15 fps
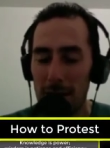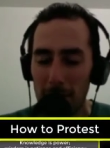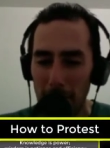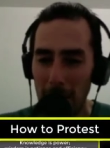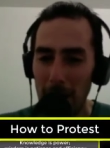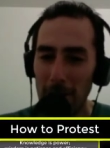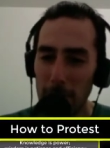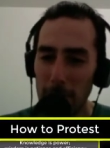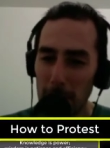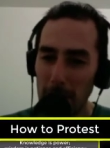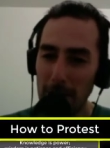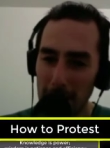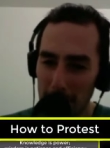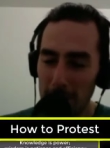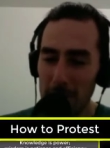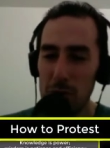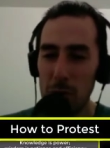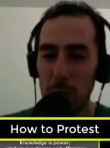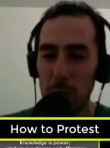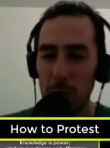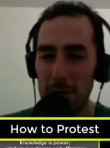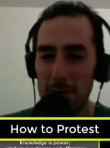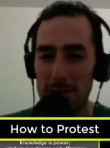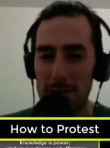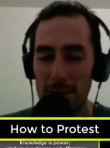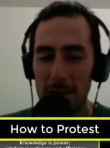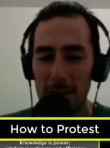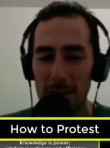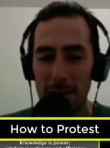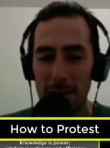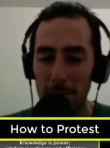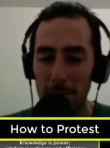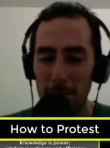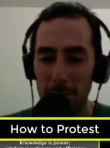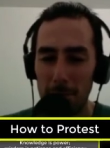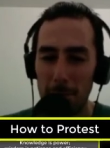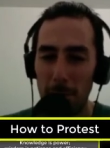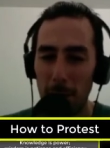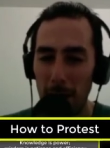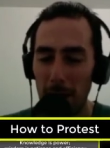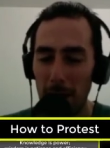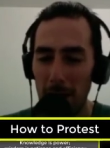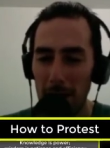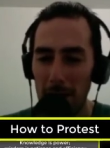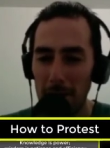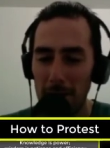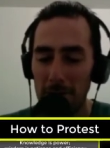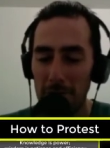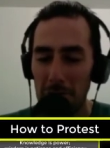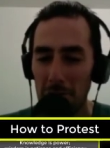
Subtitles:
that have been given to us by